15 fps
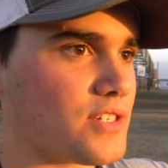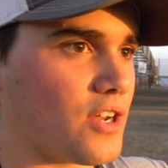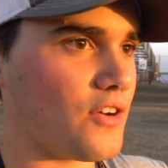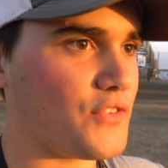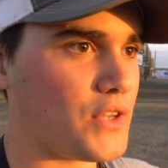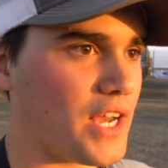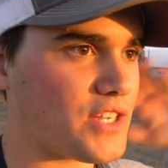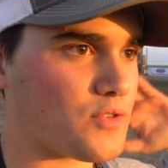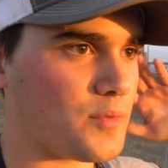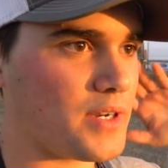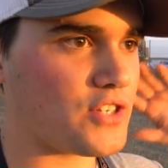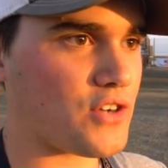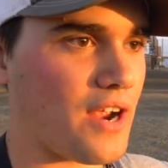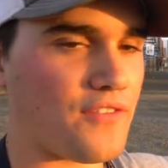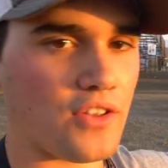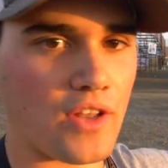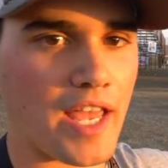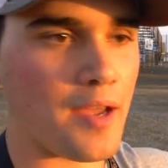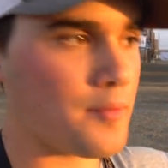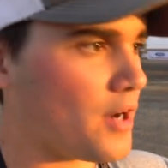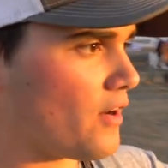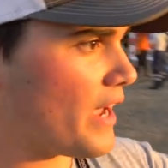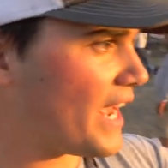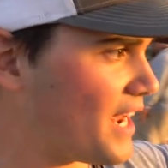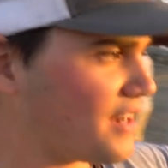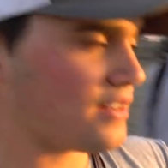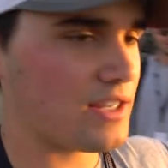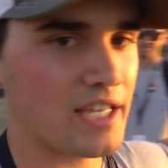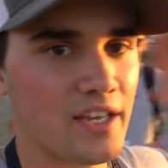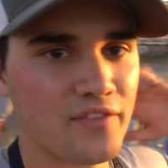So if you guys want me to drive the Lambo
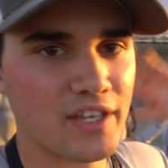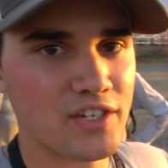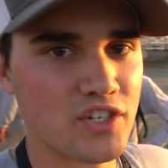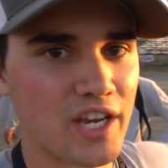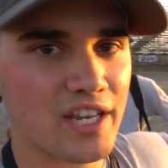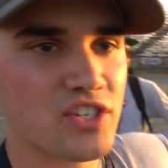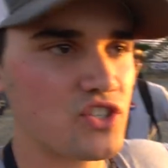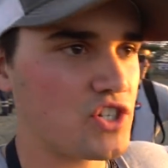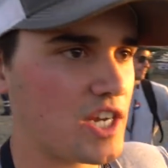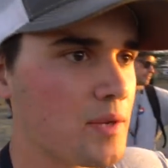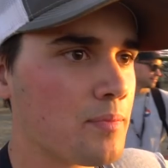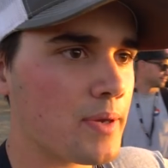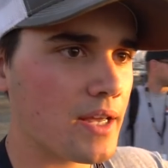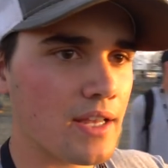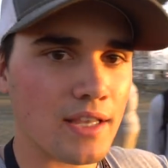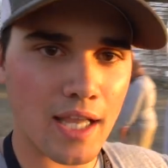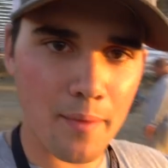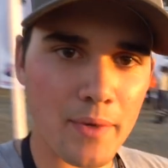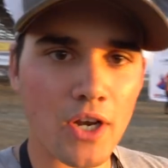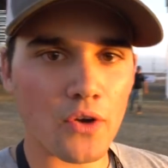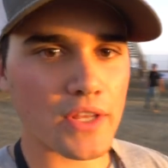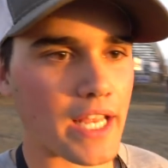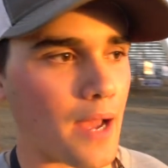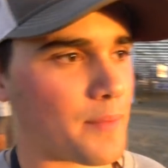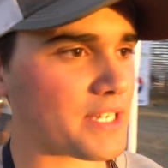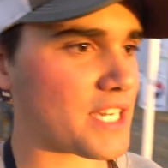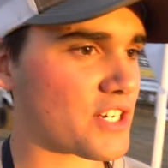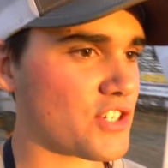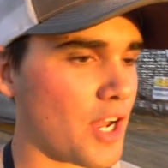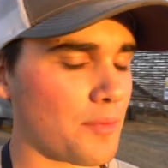and live in Jake's Jeep, let me know in the
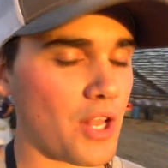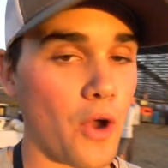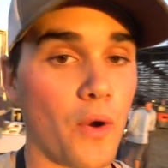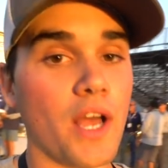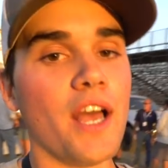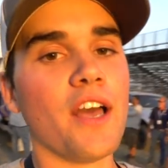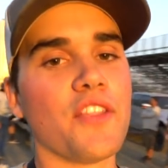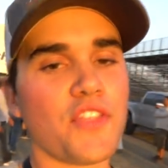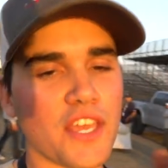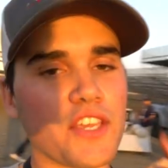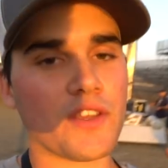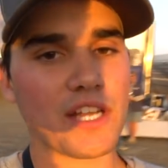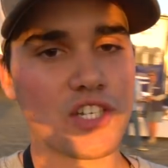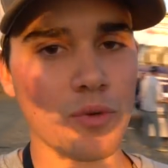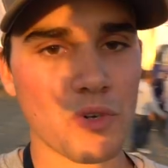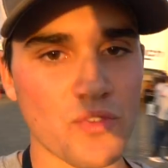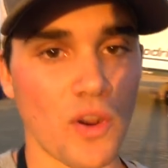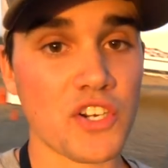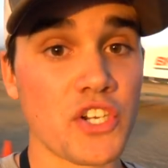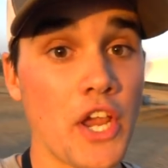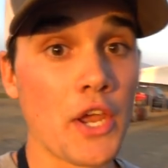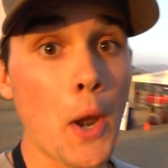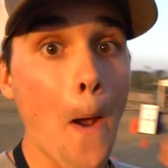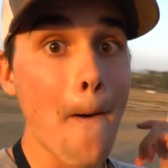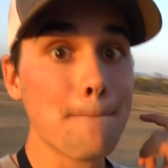comment section down below. Thank you guys so much for watching it.